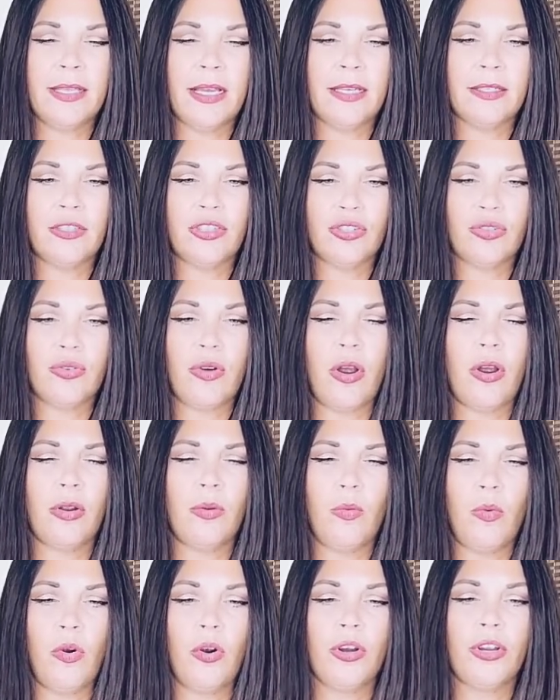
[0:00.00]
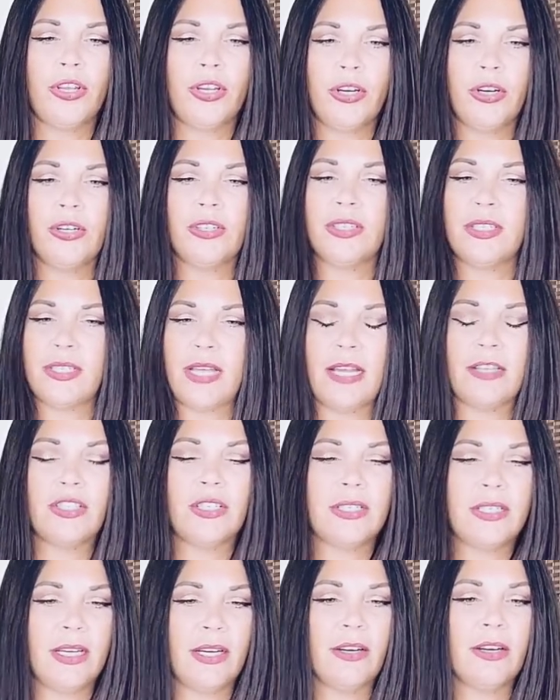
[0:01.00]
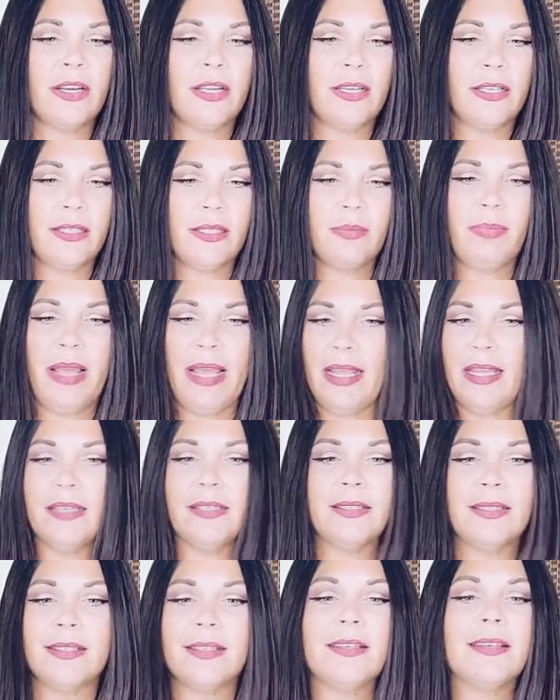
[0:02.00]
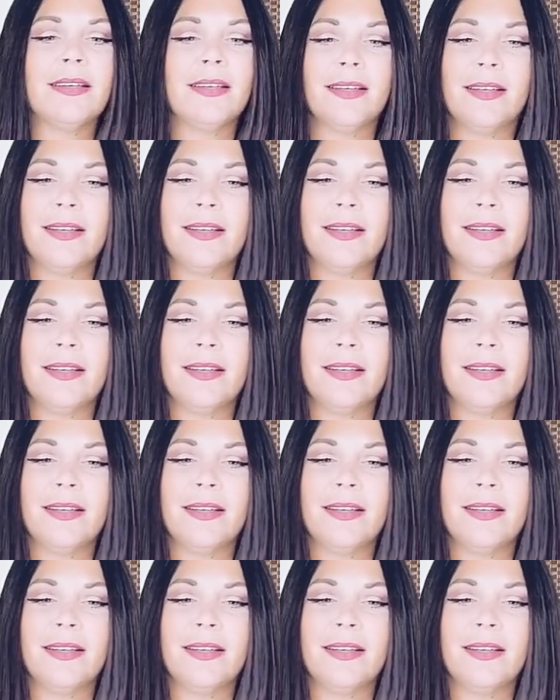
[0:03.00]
that strong warrior Sagittarius paint,